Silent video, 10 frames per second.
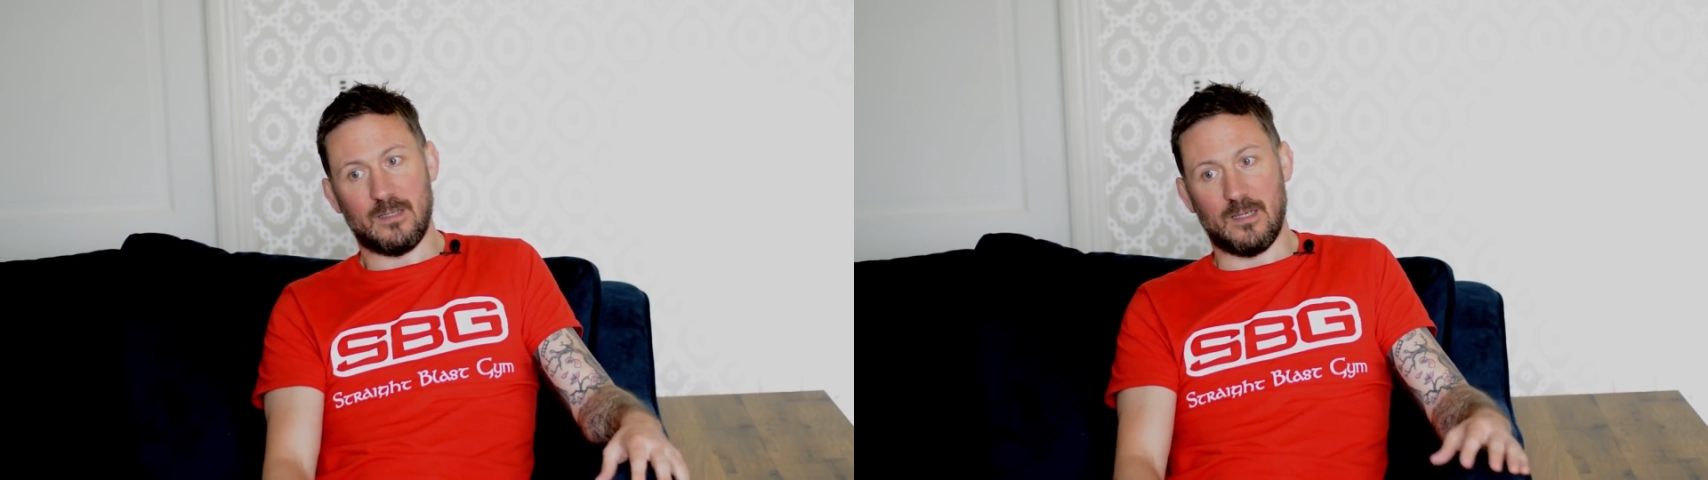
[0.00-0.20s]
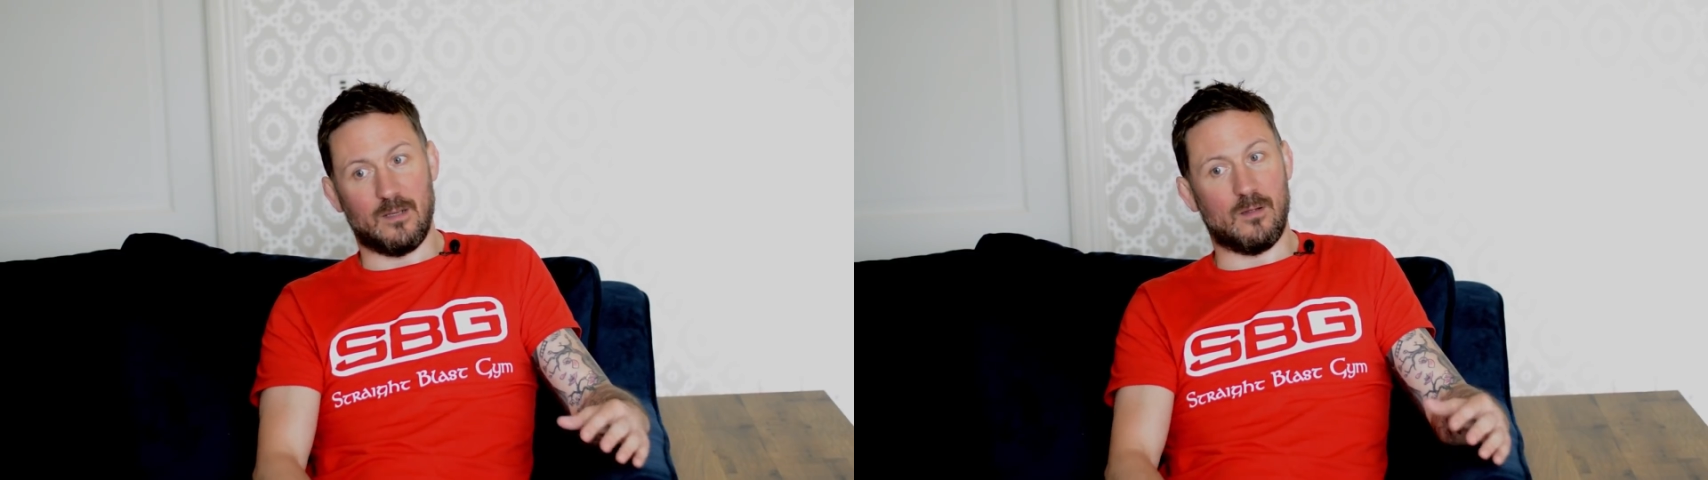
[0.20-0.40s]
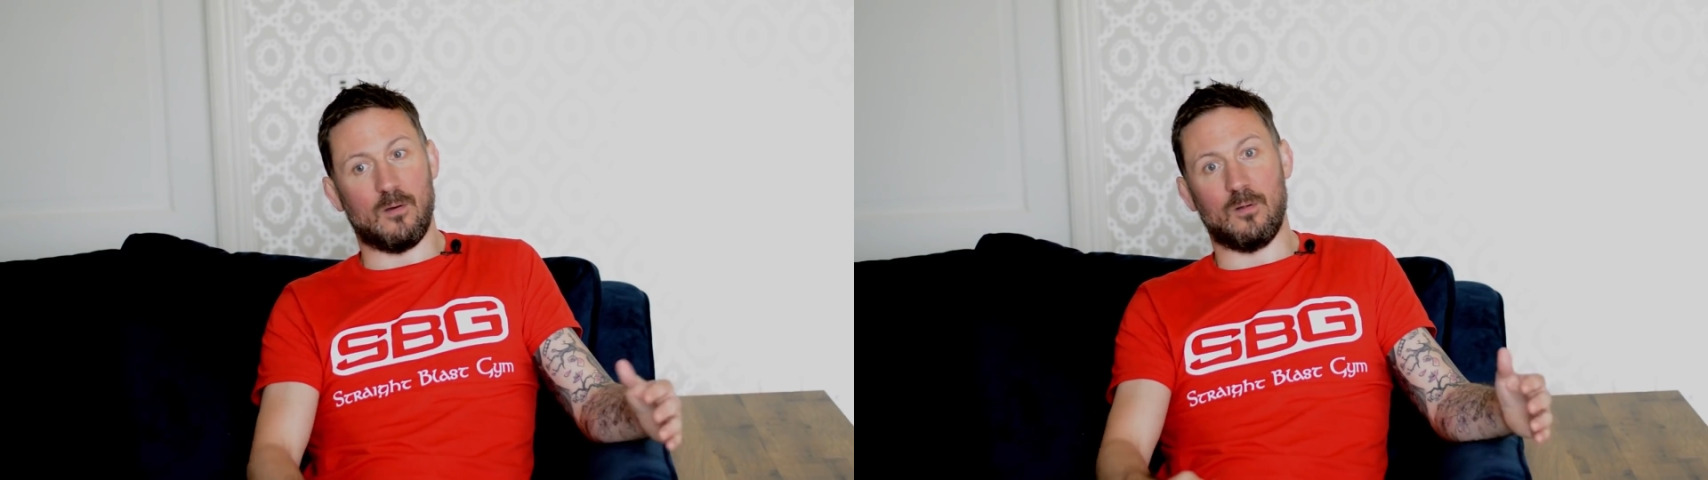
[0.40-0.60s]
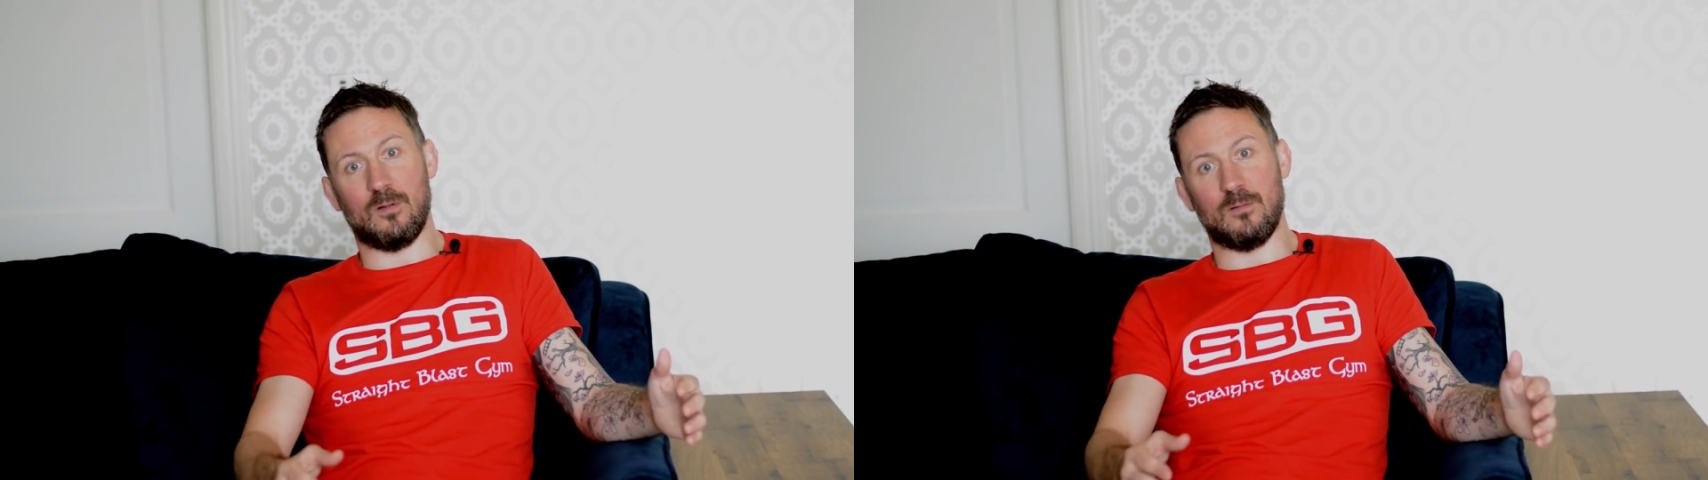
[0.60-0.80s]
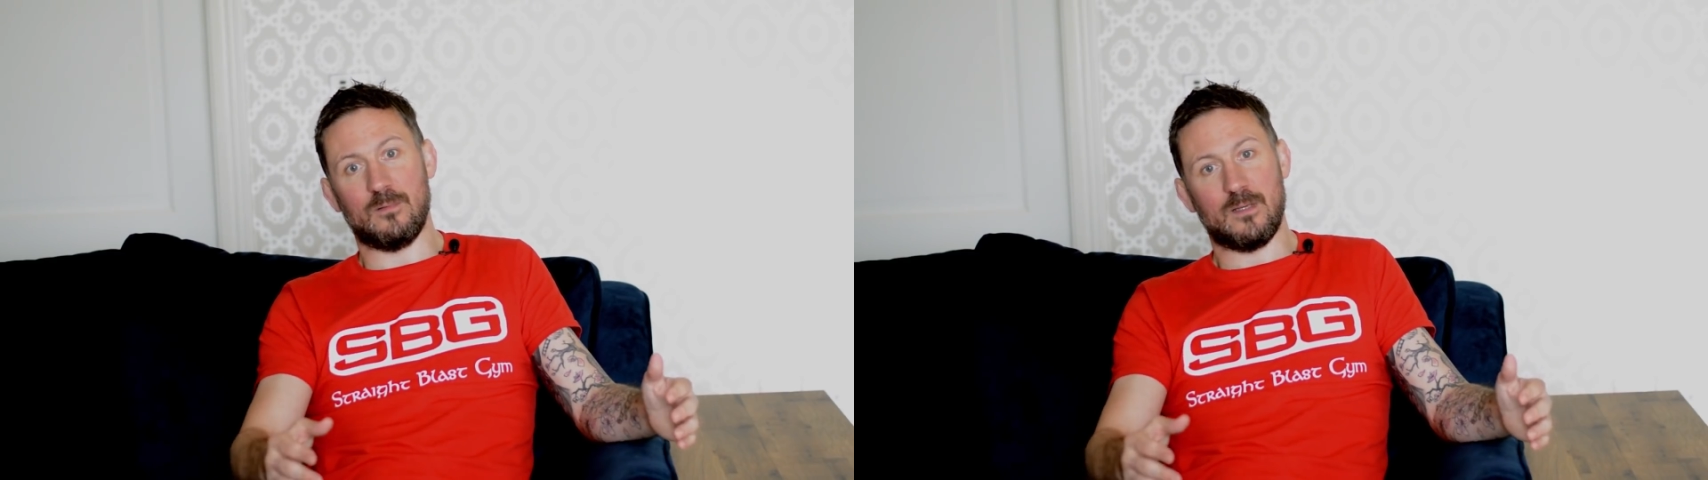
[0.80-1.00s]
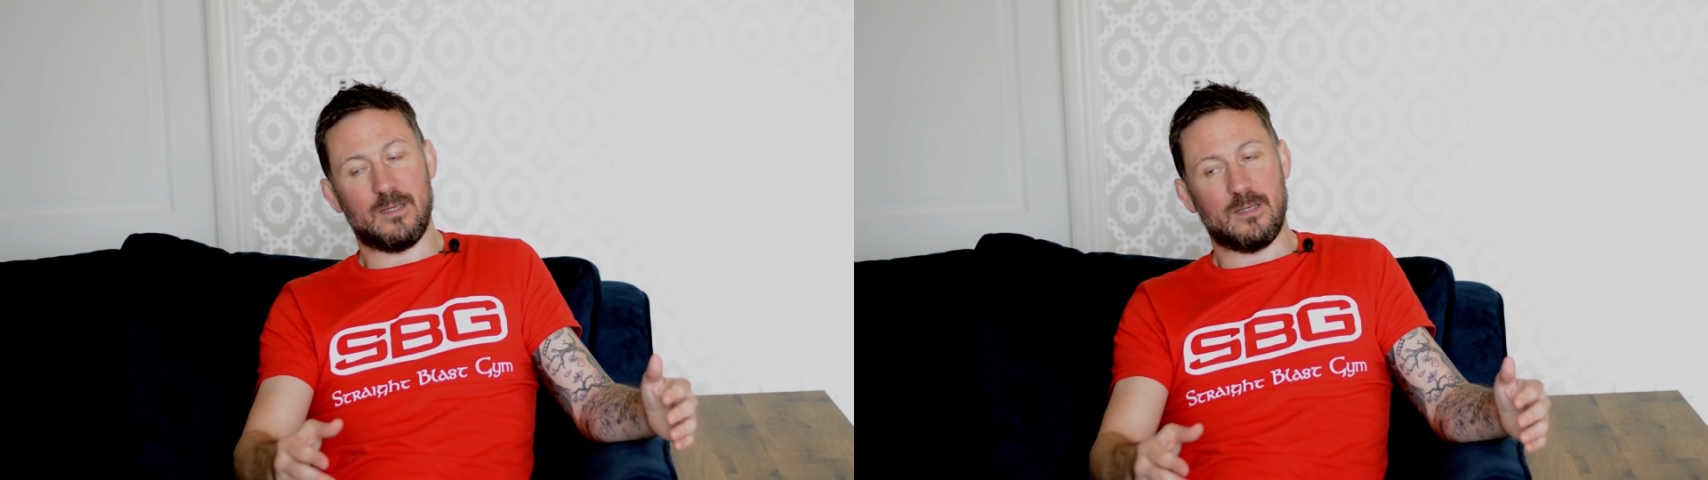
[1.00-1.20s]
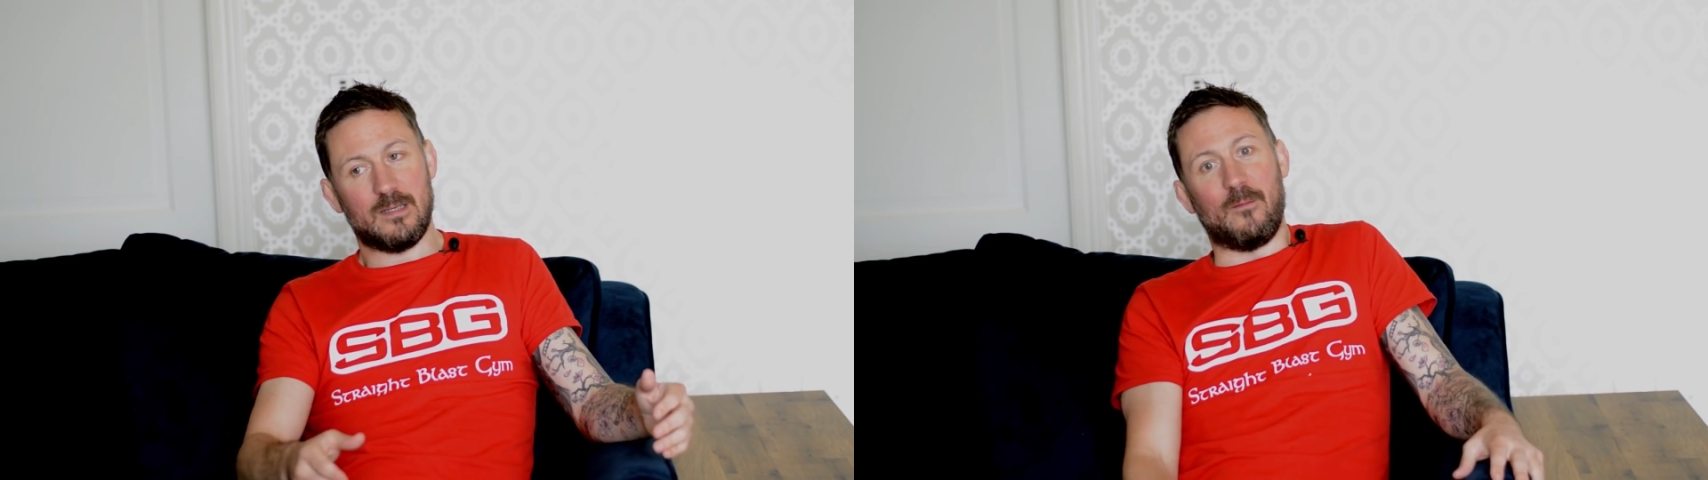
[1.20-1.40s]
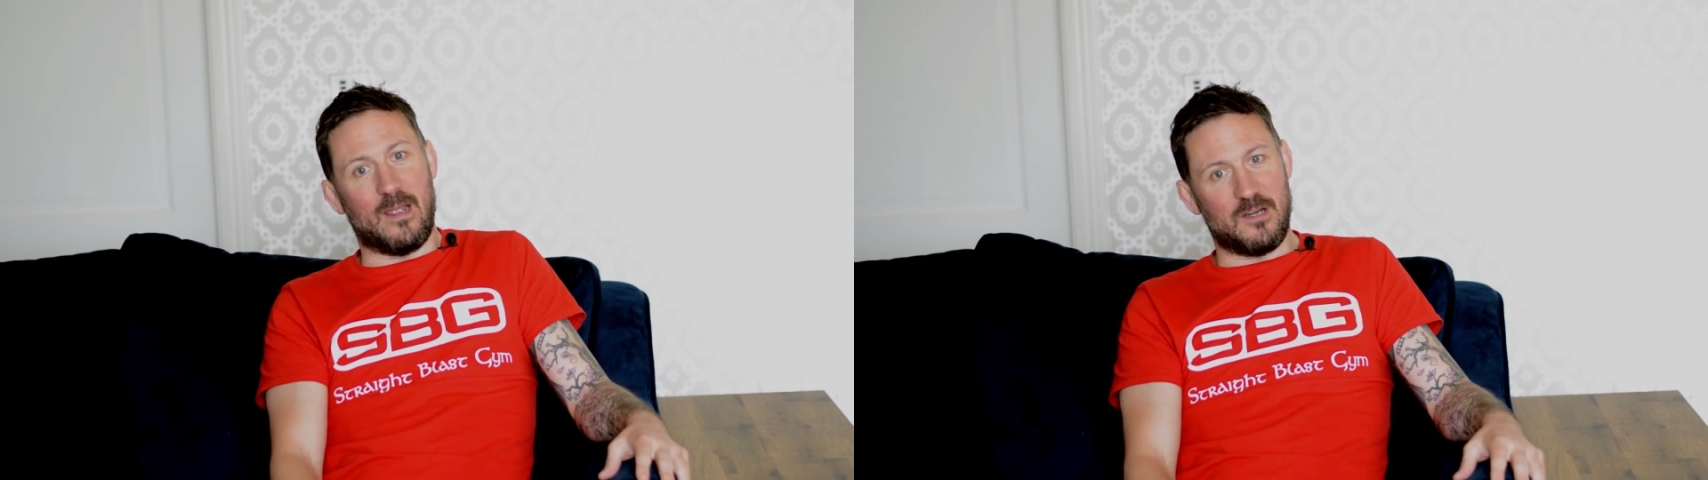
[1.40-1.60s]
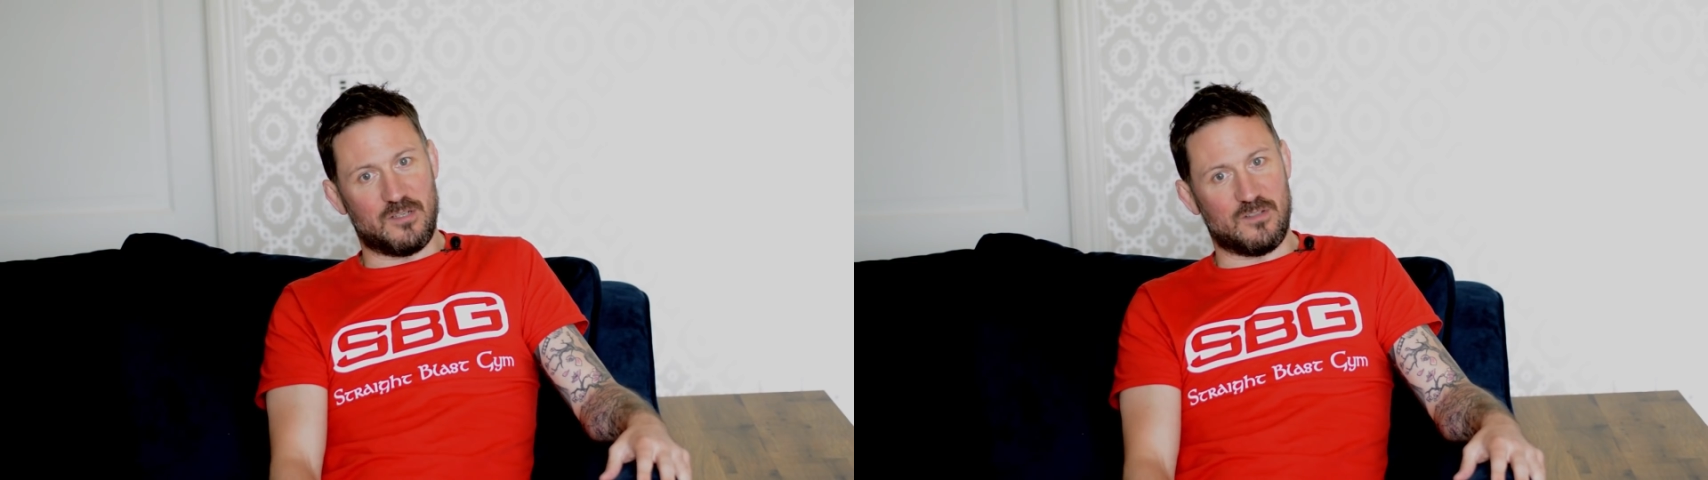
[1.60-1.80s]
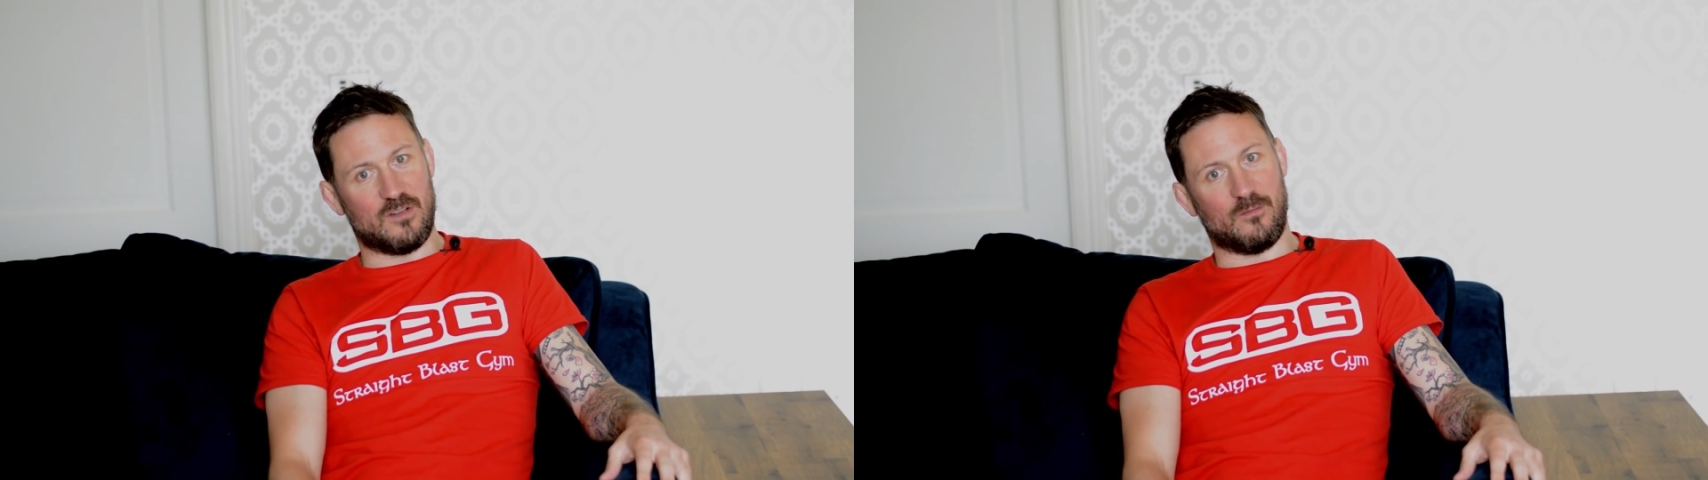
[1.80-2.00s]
in all variations